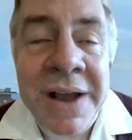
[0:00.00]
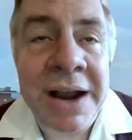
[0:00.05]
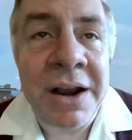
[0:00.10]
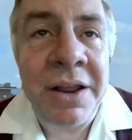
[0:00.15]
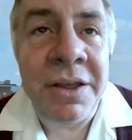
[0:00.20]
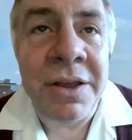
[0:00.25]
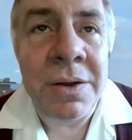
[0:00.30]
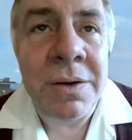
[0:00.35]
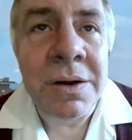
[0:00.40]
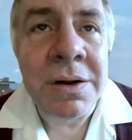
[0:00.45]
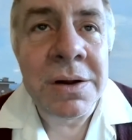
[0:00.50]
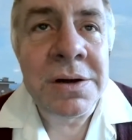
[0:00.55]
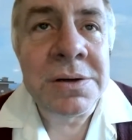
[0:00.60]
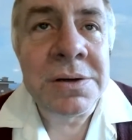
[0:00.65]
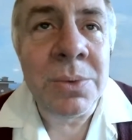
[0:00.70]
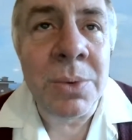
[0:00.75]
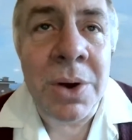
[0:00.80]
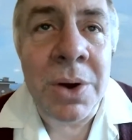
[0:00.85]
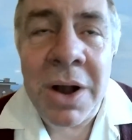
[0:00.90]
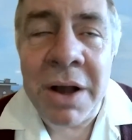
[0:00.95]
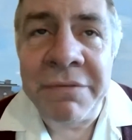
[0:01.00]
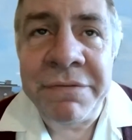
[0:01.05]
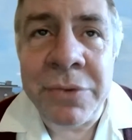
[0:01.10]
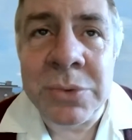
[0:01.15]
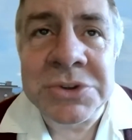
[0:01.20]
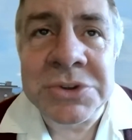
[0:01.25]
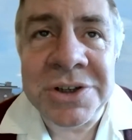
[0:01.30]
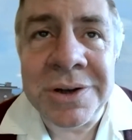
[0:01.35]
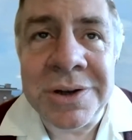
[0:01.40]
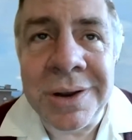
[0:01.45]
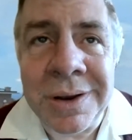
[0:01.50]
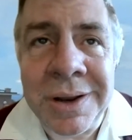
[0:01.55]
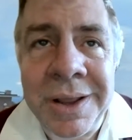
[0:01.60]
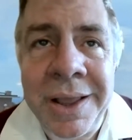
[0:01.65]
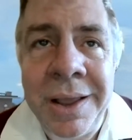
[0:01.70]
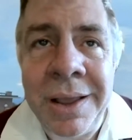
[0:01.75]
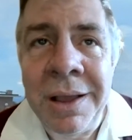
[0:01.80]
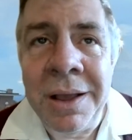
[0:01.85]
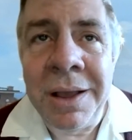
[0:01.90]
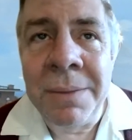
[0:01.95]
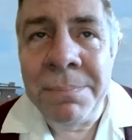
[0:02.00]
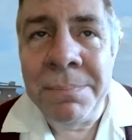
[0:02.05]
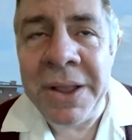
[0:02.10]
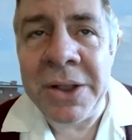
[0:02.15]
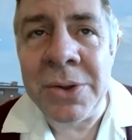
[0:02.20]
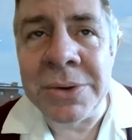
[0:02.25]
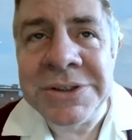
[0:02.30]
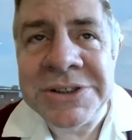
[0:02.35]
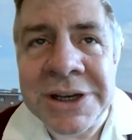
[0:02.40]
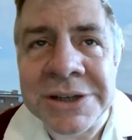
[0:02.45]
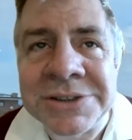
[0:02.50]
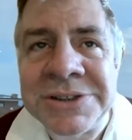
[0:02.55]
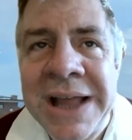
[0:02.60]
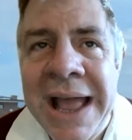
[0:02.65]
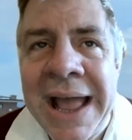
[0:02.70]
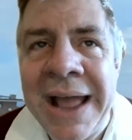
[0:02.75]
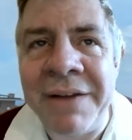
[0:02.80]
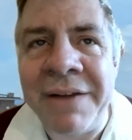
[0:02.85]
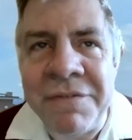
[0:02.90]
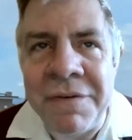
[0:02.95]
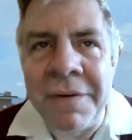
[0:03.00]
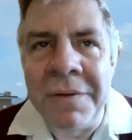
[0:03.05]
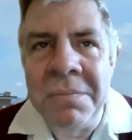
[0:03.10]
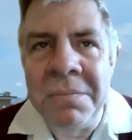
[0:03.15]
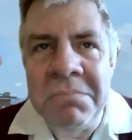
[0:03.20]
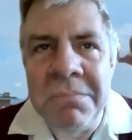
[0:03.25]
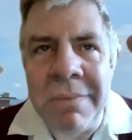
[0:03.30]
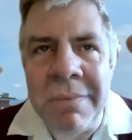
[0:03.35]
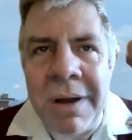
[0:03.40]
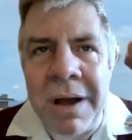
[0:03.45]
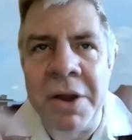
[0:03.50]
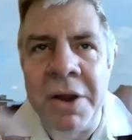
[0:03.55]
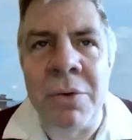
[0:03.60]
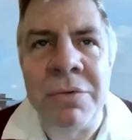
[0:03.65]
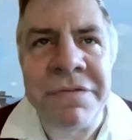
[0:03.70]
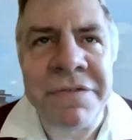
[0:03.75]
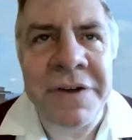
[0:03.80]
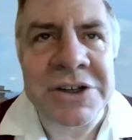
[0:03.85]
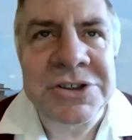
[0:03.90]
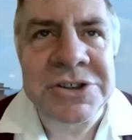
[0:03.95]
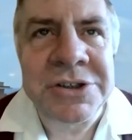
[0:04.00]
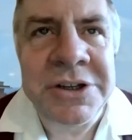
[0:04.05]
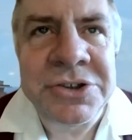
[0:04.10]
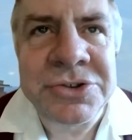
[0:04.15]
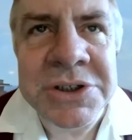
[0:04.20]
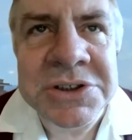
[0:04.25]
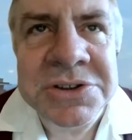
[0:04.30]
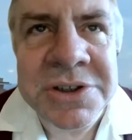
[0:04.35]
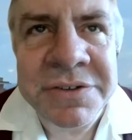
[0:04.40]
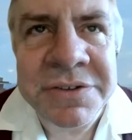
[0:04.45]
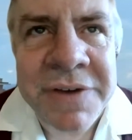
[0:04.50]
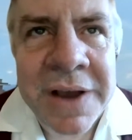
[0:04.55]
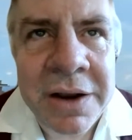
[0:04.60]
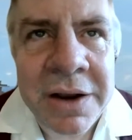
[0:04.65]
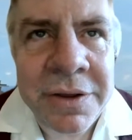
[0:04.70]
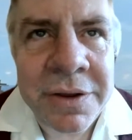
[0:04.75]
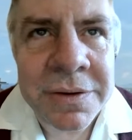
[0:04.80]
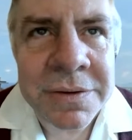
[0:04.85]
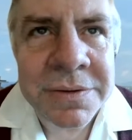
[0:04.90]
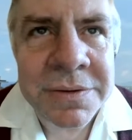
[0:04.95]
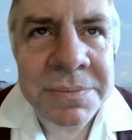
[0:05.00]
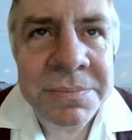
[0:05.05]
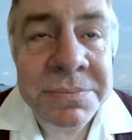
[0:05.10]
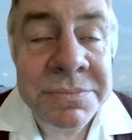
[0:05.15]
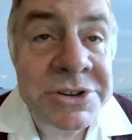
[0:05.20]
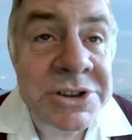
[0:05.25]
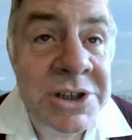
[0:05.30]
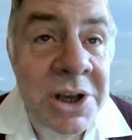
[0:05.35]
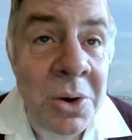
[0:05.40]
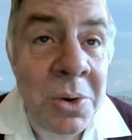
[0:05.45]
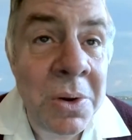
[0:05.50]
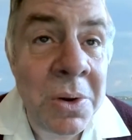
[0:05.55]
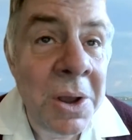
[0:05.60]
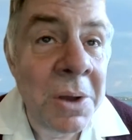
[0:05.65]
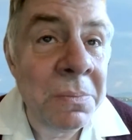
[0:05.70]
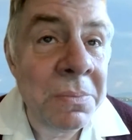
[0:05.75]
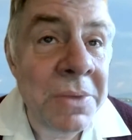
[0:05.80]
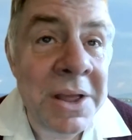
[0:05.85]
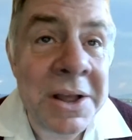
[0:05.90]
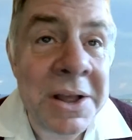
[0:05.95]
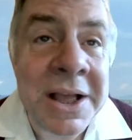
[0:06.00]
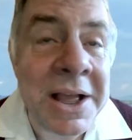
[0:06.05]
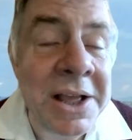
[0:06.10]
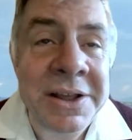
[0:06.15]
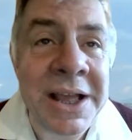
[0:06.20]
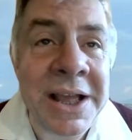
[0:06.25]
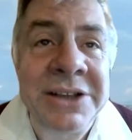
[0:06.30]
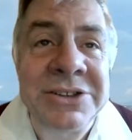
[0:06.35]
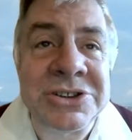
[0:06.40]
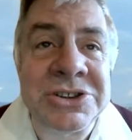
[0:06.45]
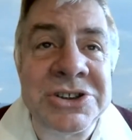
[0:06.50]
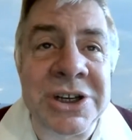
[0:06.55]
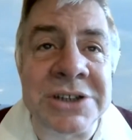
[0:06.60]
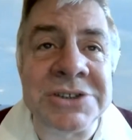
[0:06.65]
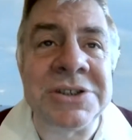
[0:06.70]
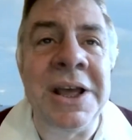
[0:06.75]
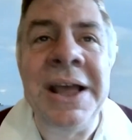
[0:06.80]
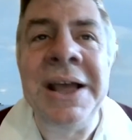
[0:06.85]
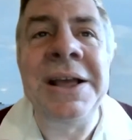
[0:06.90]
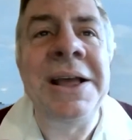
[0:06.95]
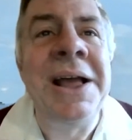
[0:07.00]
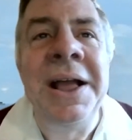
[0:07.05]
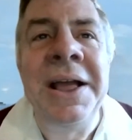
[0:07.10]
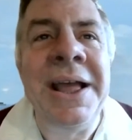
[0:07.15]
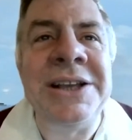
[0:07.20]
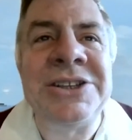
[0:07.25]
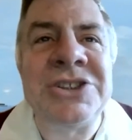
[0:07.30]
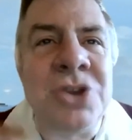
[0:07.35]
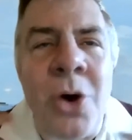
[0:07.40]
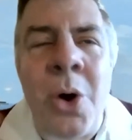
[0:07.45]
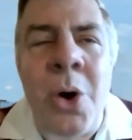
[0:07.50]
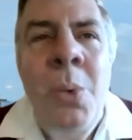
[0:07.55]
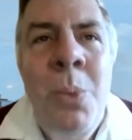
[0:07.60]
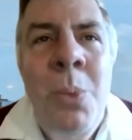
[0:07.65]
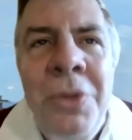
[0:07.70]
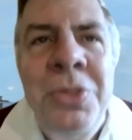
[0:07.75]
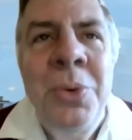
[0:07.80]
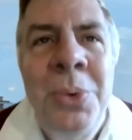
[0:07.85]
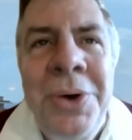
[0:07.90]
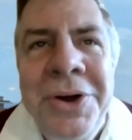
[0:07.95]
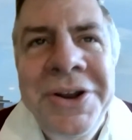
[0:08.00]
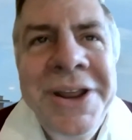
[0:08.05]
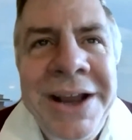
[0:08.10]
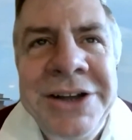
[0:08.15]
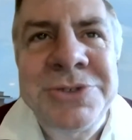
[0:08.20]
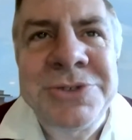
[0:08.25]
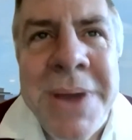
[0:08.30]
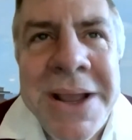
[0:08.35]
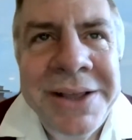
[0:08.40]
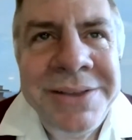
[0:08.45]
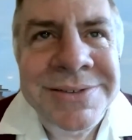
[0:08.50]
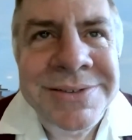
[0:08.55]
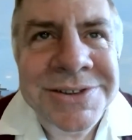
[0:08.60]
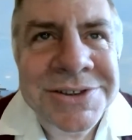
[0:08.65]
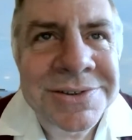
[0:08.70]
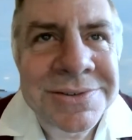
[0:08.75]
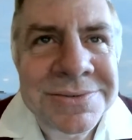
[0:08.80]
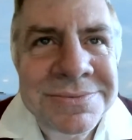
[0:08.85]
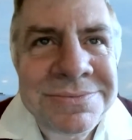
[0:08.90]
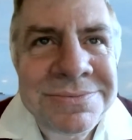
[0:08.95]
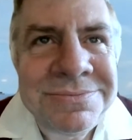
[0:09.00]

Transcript: value. Well, unfortunately, Bitcoin doesn't have an old-fashioned intrinsic value. So it's just it's not what the word hedge means.